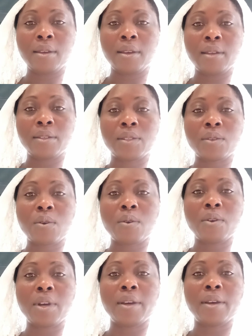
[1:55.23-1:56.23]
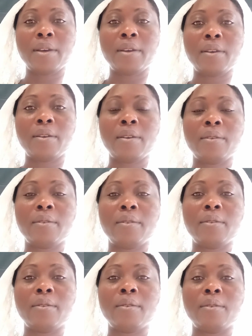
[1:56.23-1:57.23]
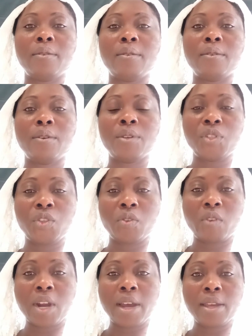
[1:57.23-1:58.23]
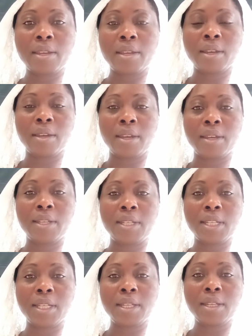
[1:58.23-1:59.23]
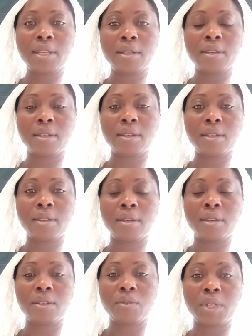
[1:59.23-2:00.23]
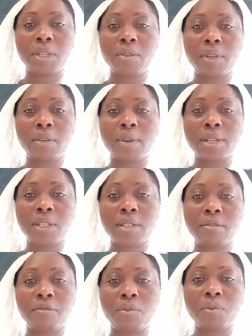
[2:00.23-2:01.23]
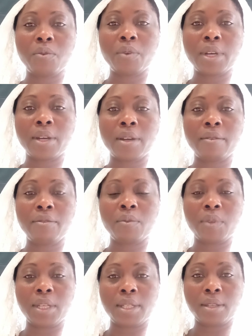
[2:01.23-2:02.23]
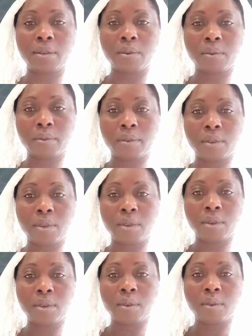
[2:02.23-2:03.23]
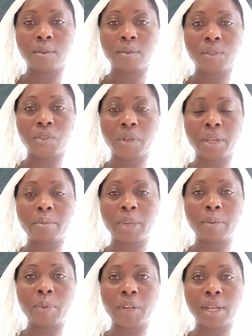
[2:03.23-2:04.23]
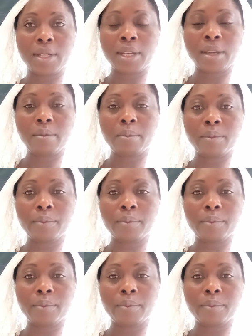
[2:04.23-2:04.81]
And so, uh, on July 18, 2021, just a few, uh, few days ago, during my prayer time,